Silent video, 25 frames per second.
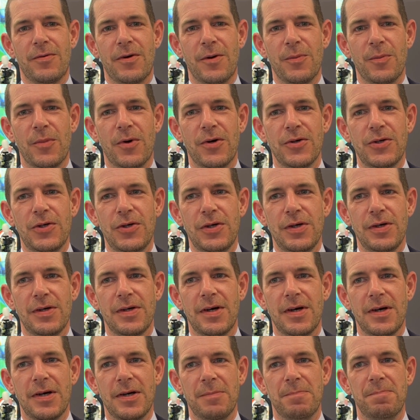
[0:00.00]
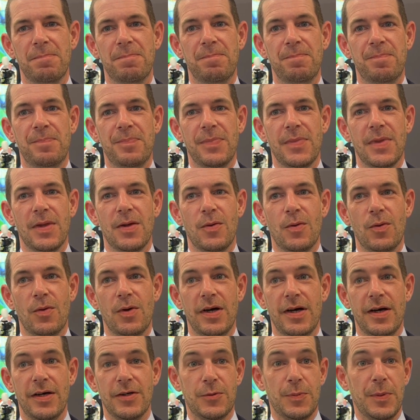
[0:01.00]
very much.
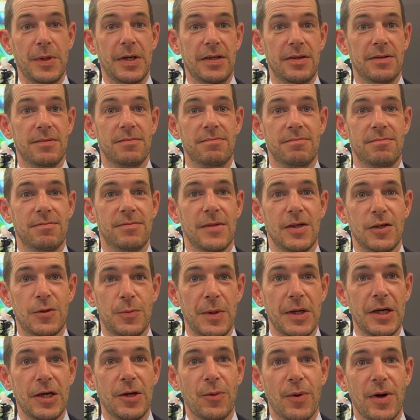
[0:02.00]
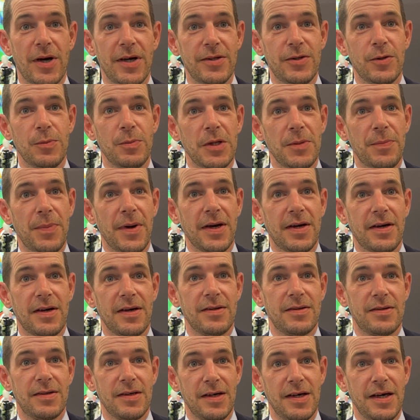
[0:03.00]
It's been great to be back
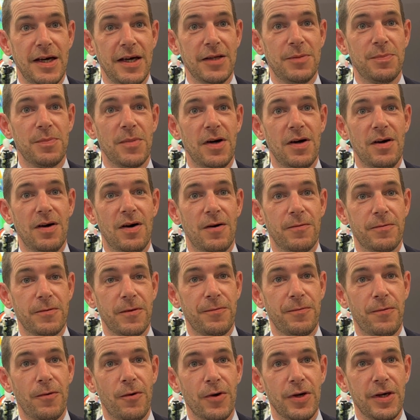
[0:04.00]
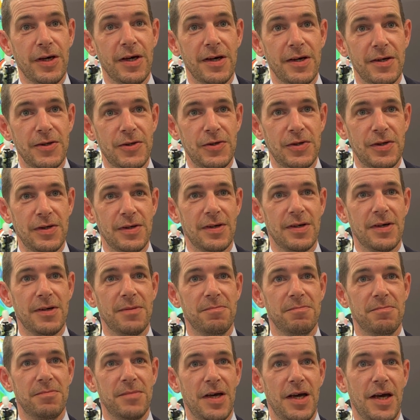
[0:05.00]
at ITMA after 4 years.
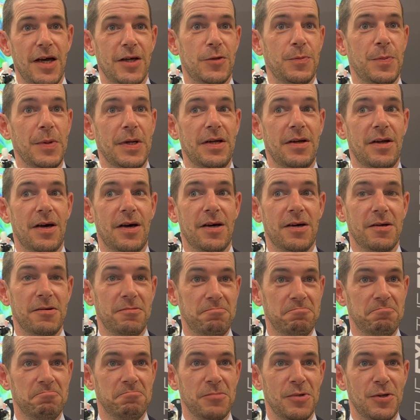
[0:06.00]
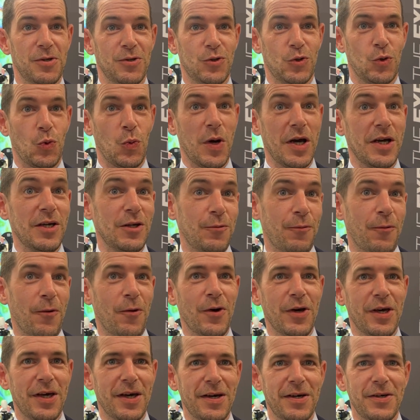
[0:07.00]
It's been a strange
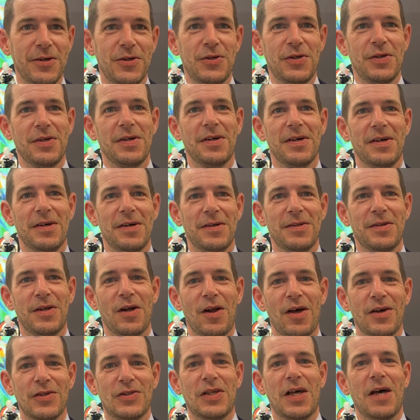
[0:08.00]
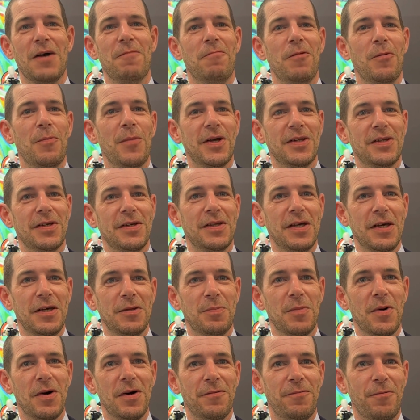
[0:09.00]
4 years. The last time we met at
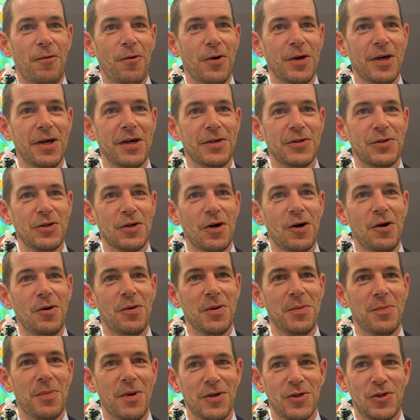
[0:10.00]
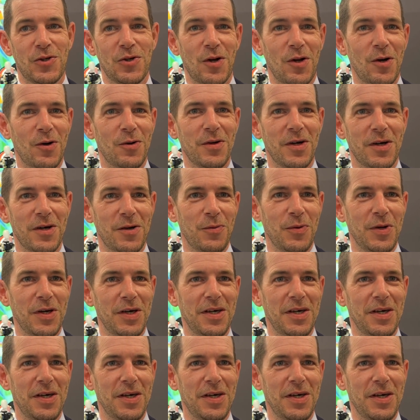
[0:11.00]
ITMA 4 years ago in Barcelona,